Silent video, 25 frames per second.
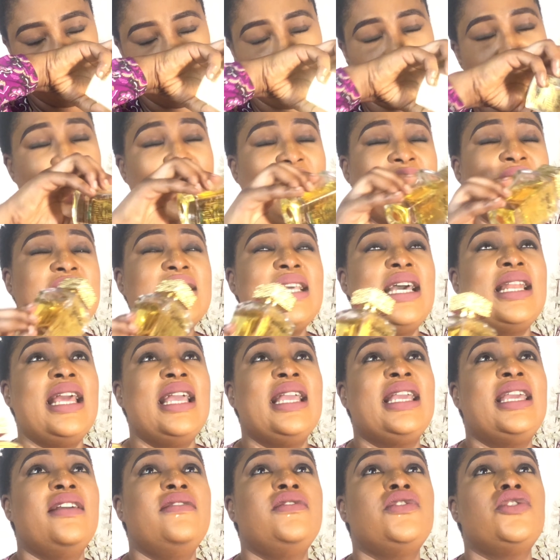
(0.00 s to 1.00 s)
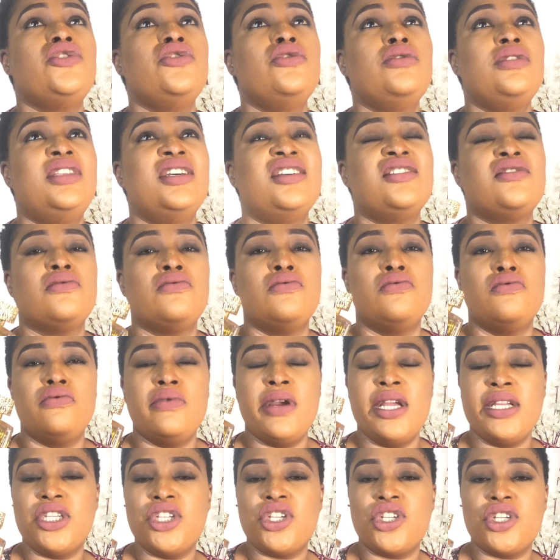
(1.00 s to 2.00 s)
Like I said, it gives you this
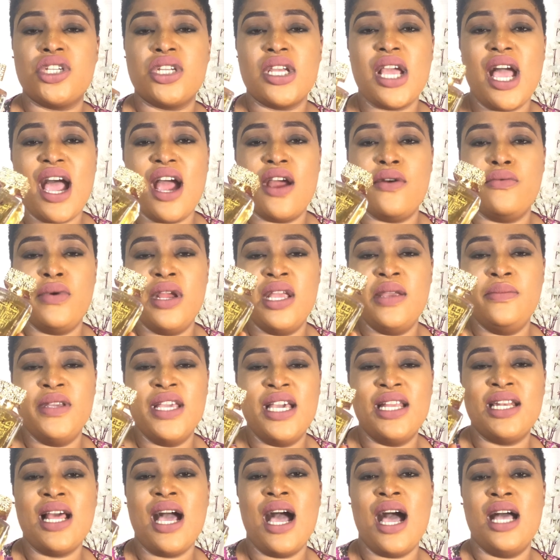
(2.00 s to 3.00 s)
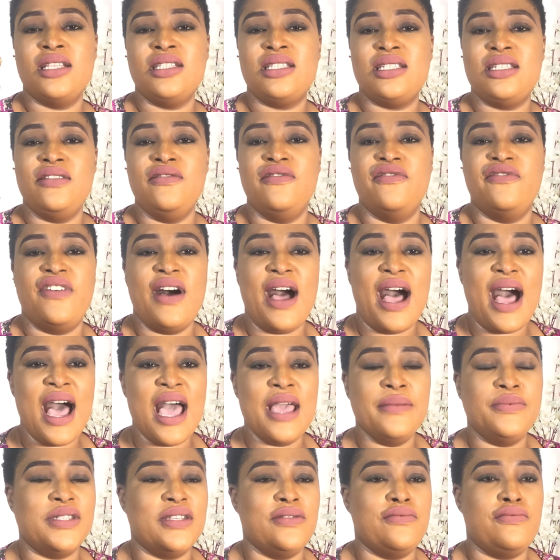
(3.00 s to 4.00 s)
rich Arabian
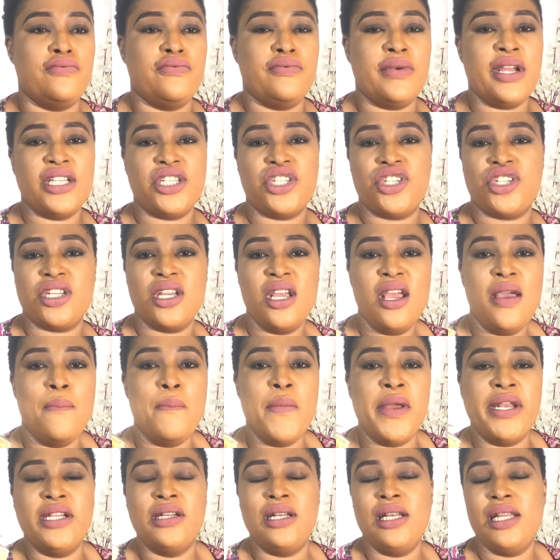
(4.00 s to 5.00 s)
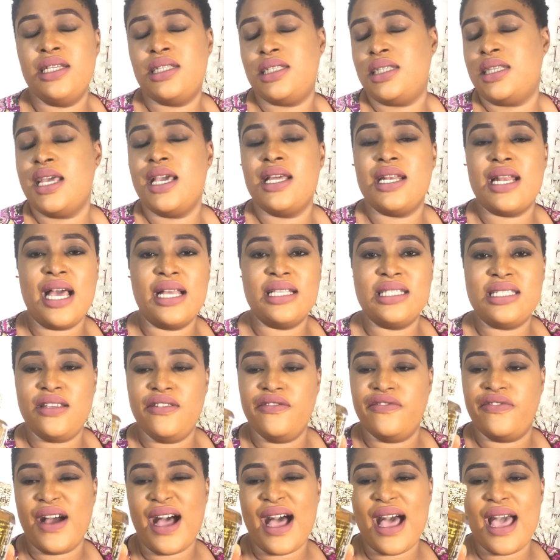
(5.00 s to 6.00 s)
anti-vibes, rich Middle Eastern
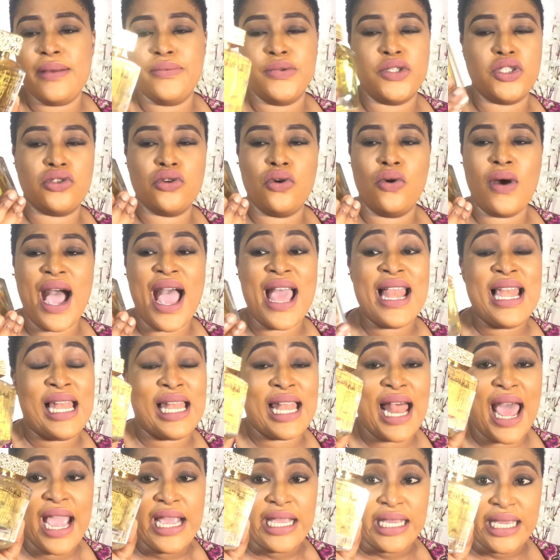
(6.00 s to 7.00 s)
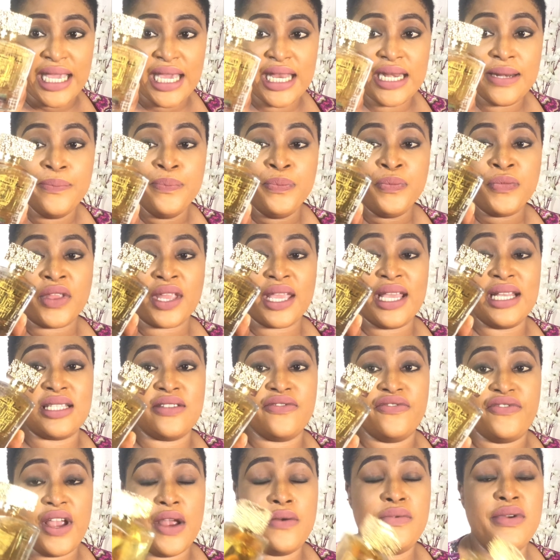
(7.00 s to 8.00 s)
anti-vibes. So I like it. It's
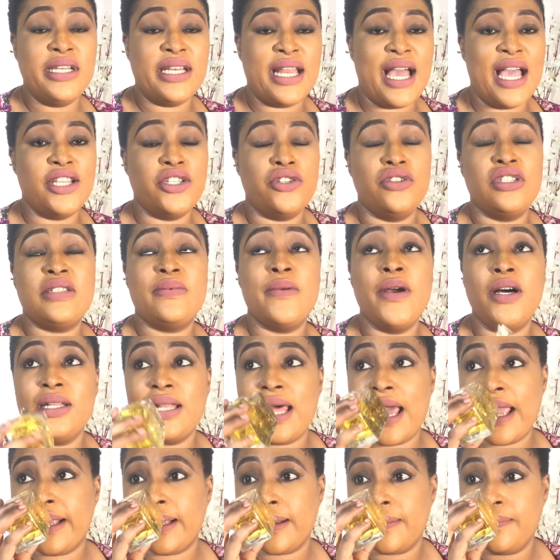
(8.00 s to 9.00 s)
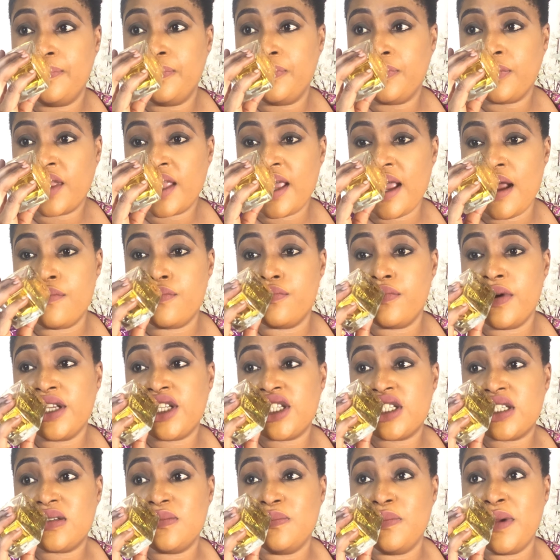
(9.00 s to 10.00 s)
very nice. You smell like a
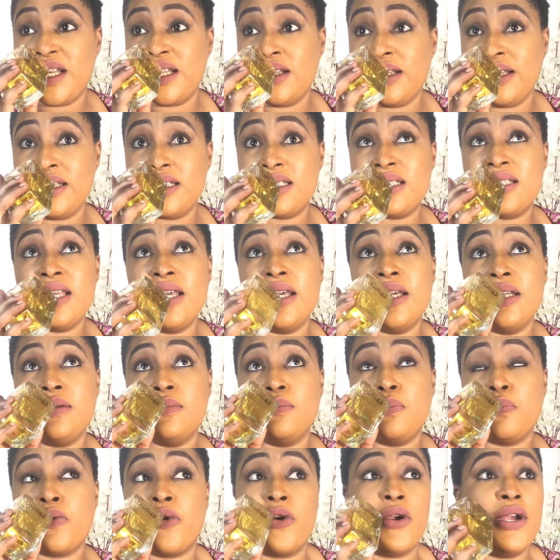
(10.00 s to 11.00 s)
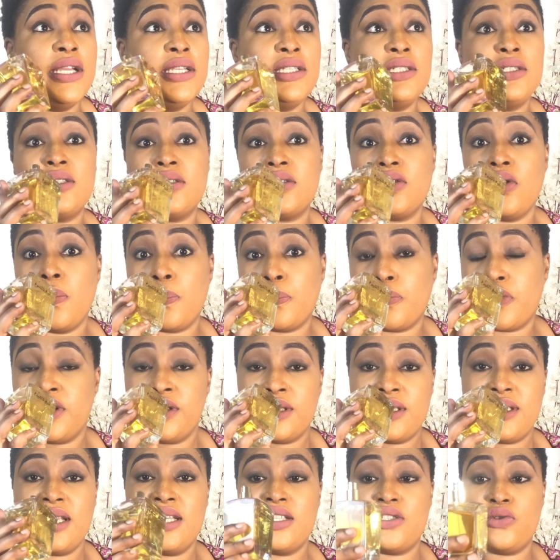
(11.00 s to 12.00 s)
rich Middle Eastern prince or
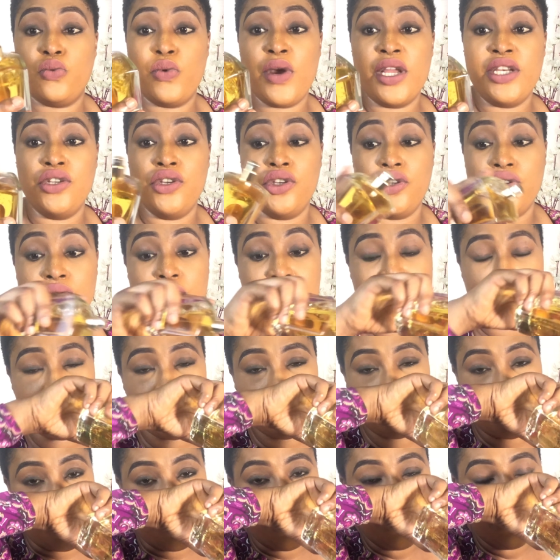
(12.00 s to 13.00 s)
princess when you use this.